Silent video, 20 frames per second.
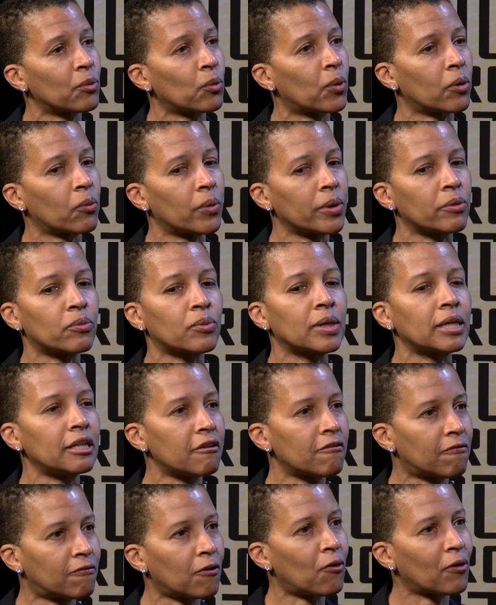where we
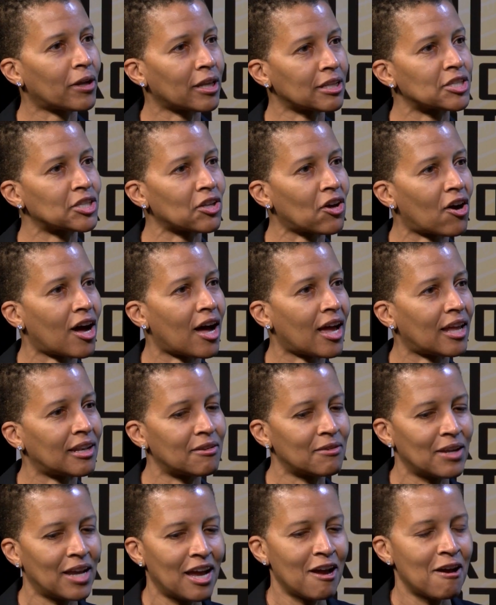really focus
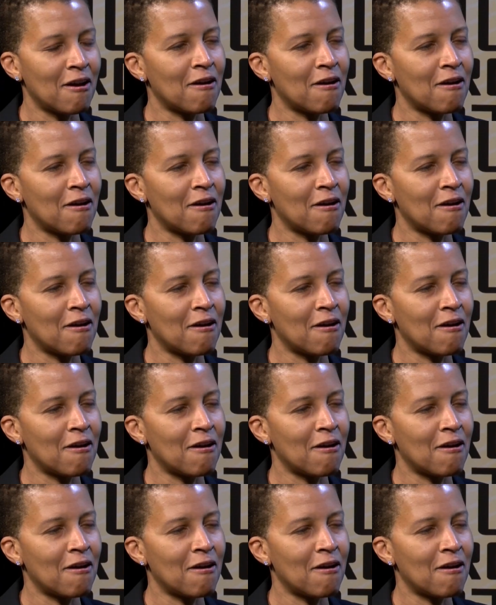on